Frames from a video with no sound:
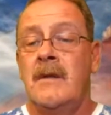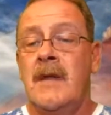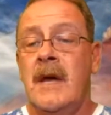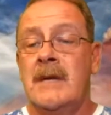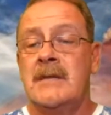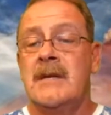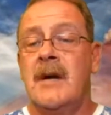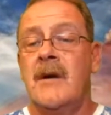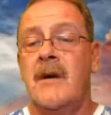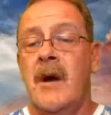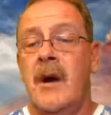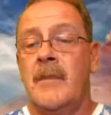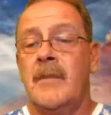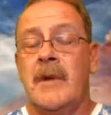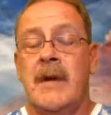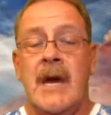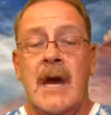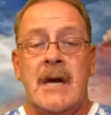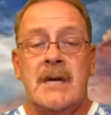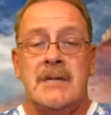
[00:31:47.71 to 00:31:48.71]
That's our
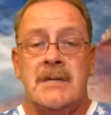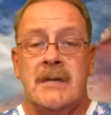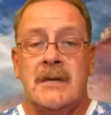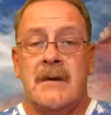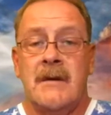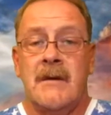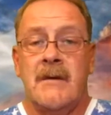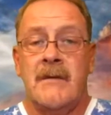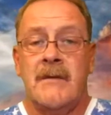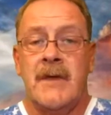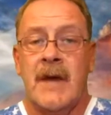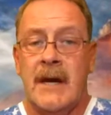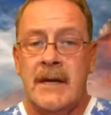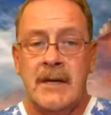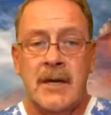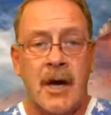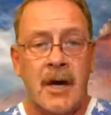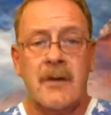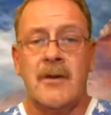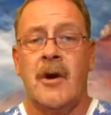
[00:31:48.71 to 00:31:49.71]
obligation. They
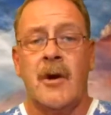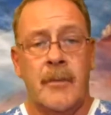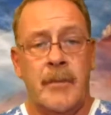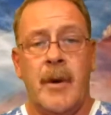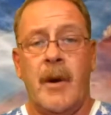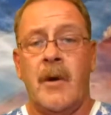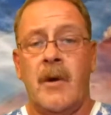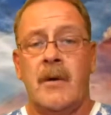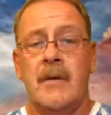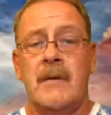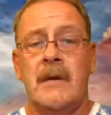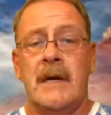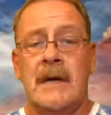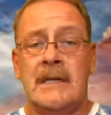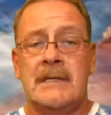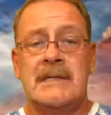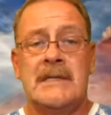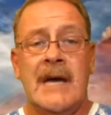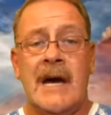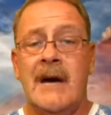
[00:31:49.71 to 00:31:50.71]
done their part.
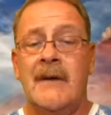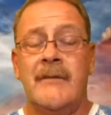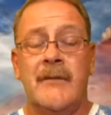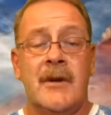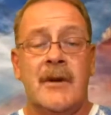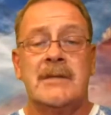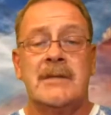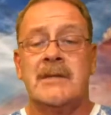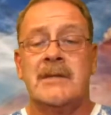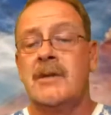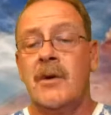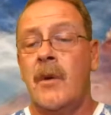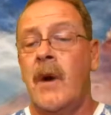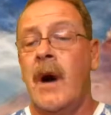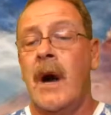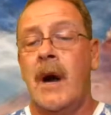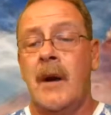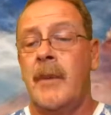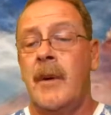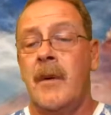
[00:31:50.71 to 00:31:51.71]
It's time for us to
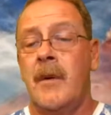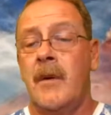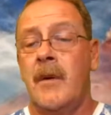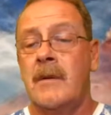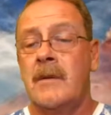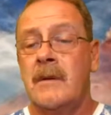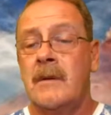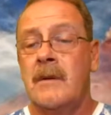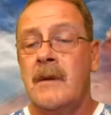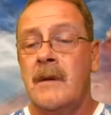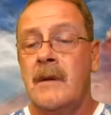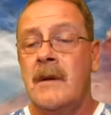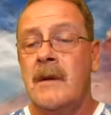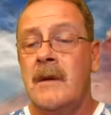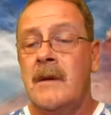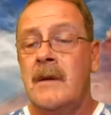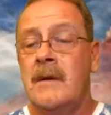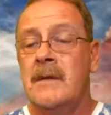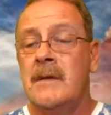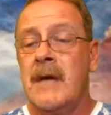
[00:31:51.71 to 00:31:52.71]
do our part.
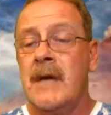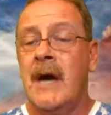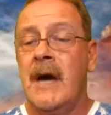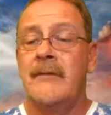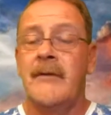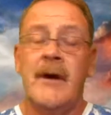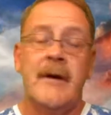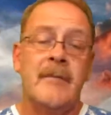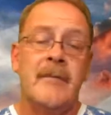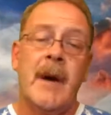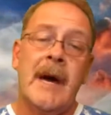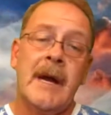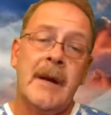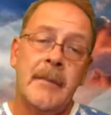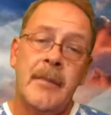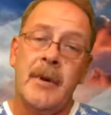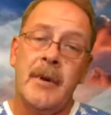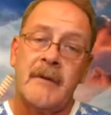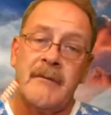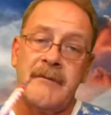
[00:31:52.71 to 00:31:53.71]
Time for
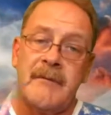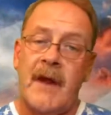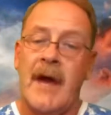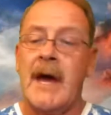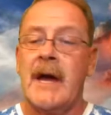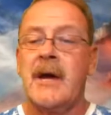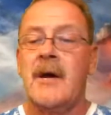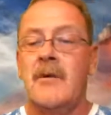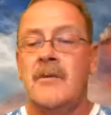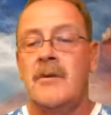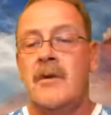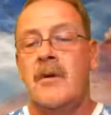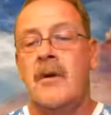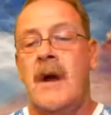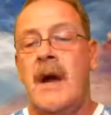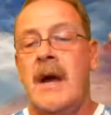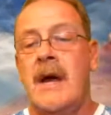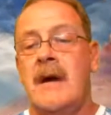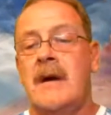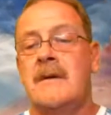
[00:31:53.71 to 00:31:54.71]
everybody to put a flag on your
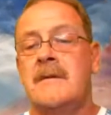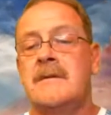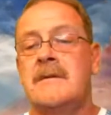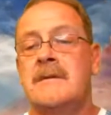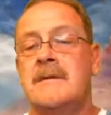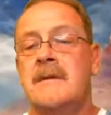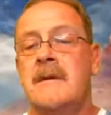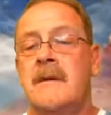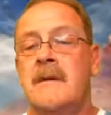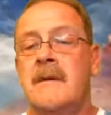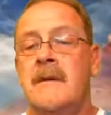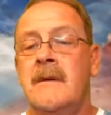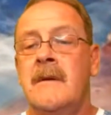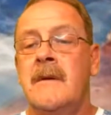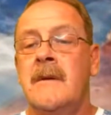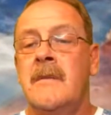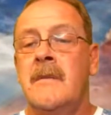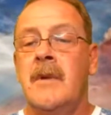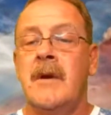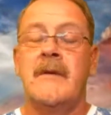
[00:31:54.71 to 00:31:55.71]
house,
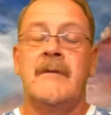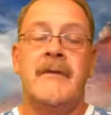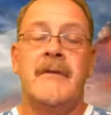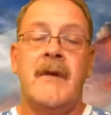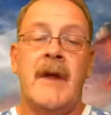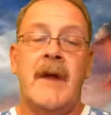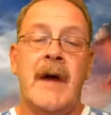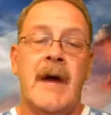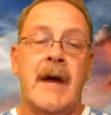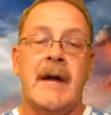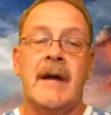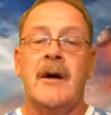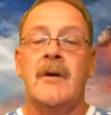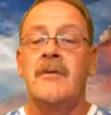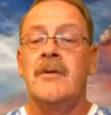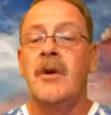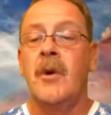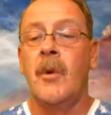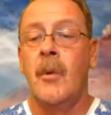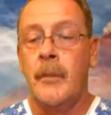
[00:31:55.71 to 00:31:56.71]
put a
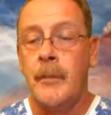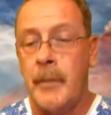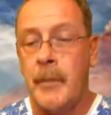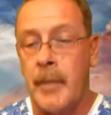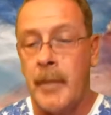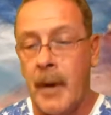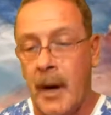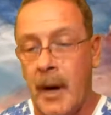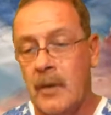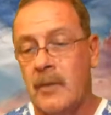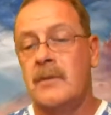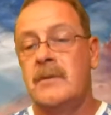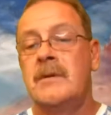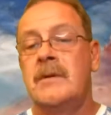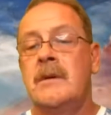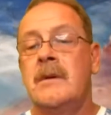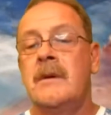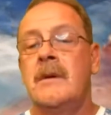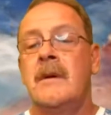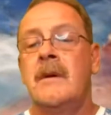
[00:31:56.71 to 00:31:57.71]
flag on your
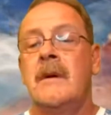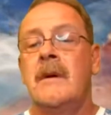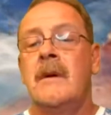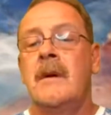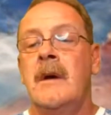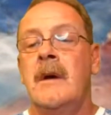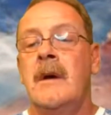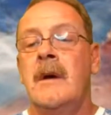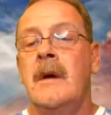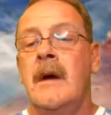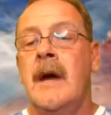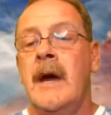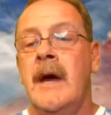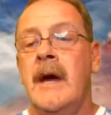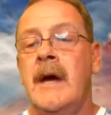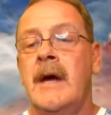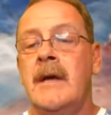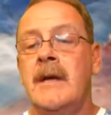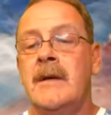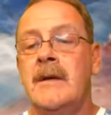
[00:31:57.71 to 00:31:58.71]
boat,
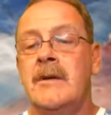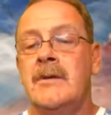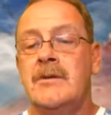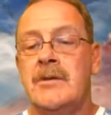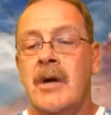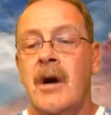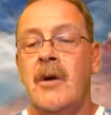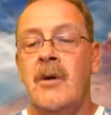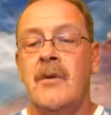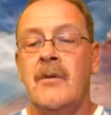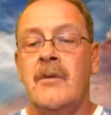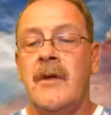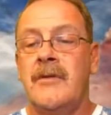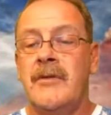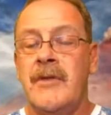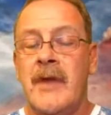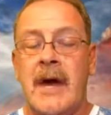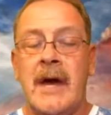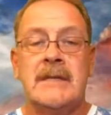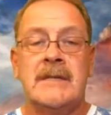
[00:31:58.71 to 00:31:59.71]
and show
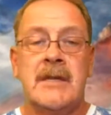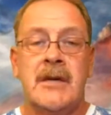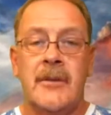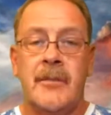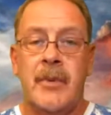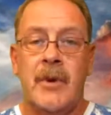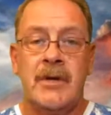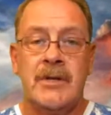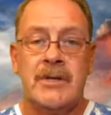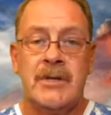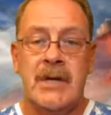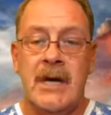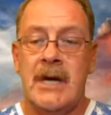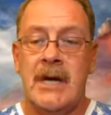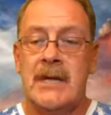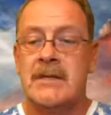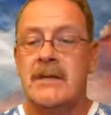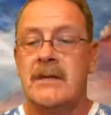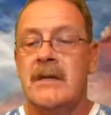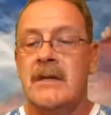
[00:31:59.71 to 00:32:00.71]
the thanks and
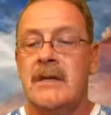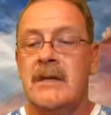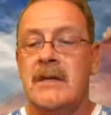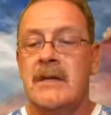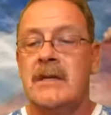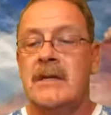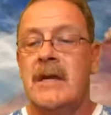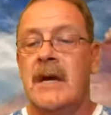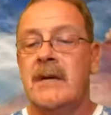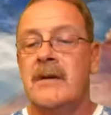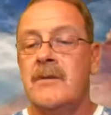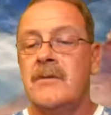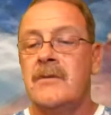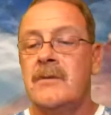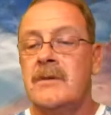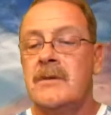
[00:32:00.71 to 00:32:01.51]
appreciation that they do